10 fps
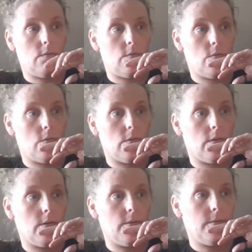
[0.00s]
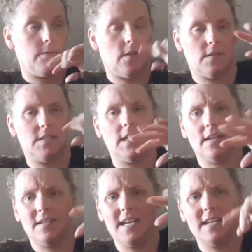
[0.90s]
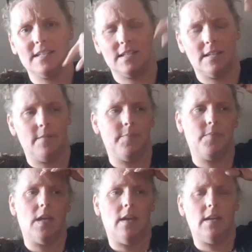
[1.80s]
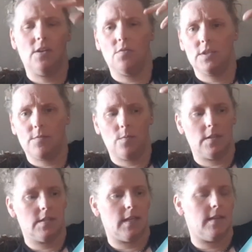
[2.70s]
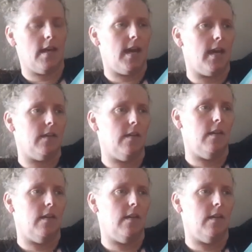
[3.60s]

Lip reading: or not The Stand, It. You know, different ones like that.